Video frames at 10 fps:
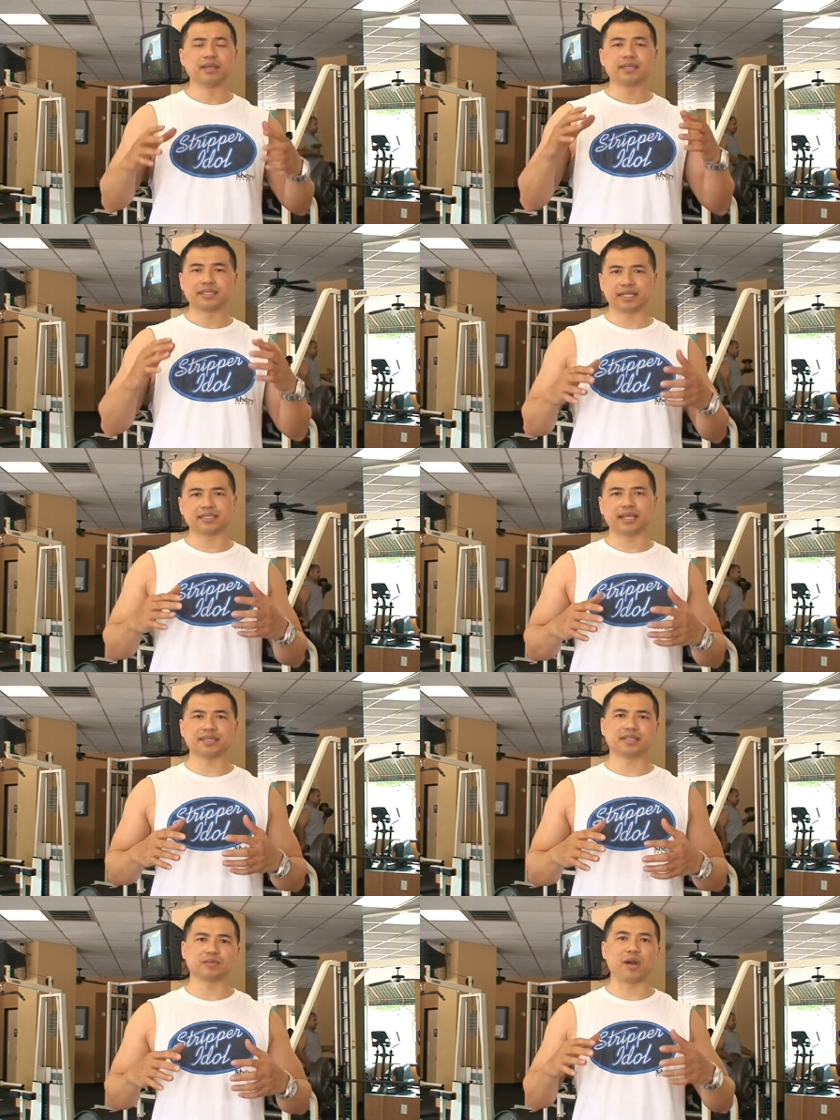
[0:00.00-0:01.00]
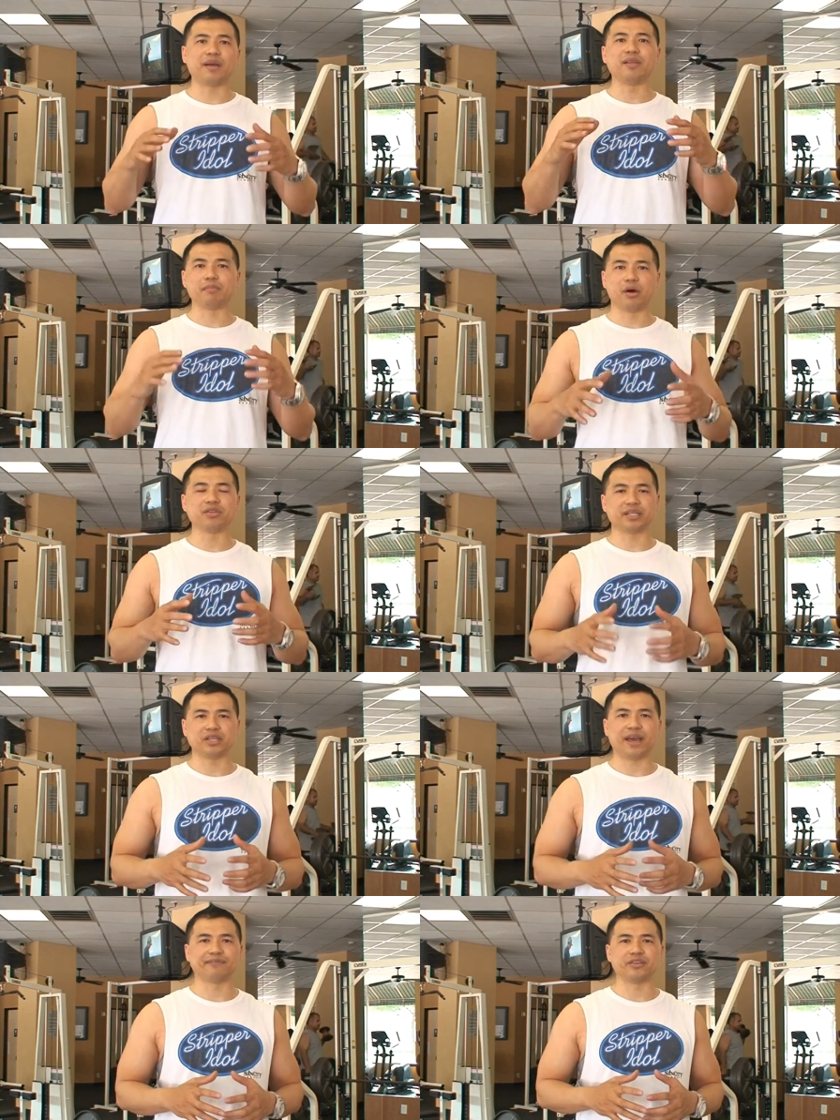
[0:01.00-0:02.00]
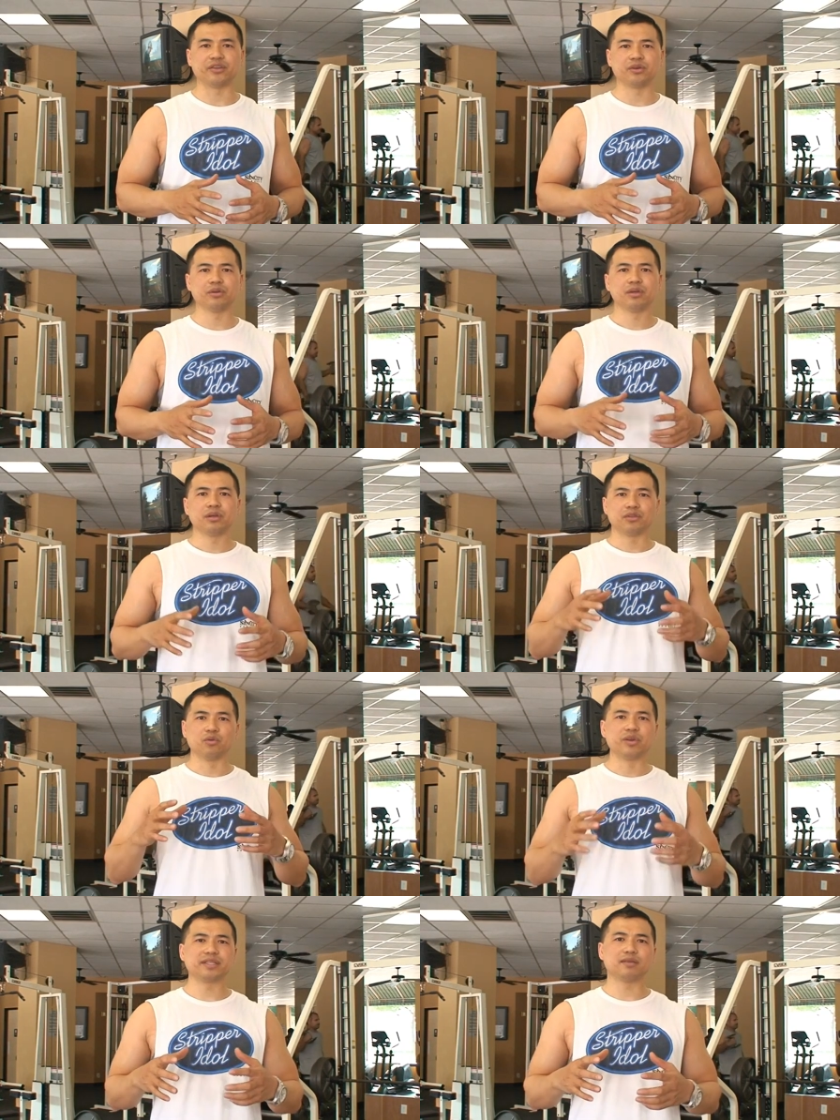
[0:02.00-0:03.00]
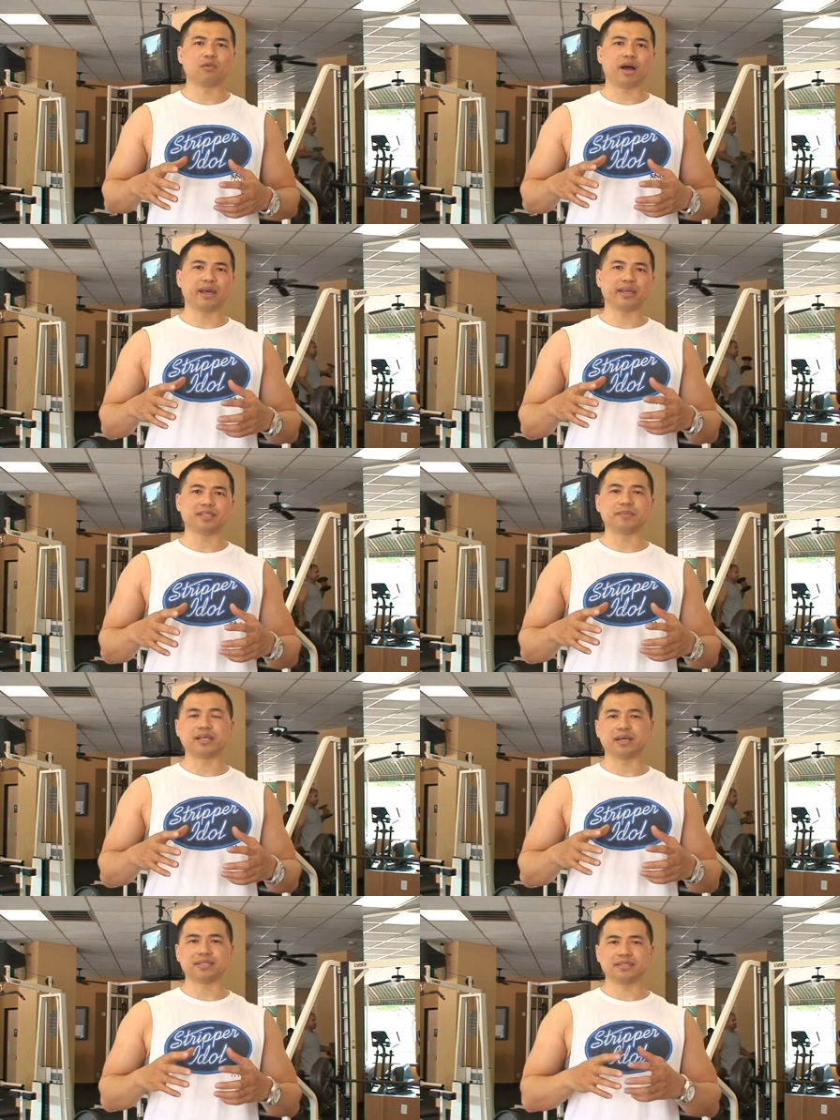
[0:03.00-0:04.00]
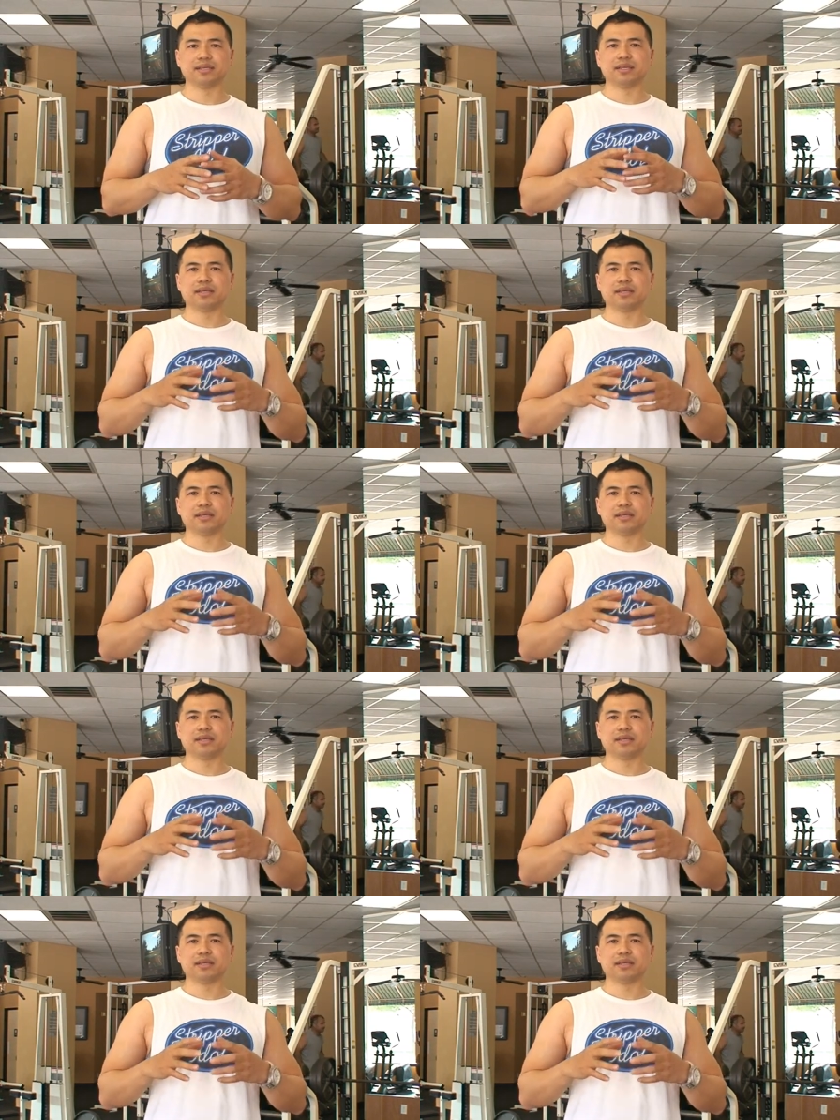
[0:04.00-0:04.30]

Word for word: Six sets is probably the most that you have to do. The reason why is because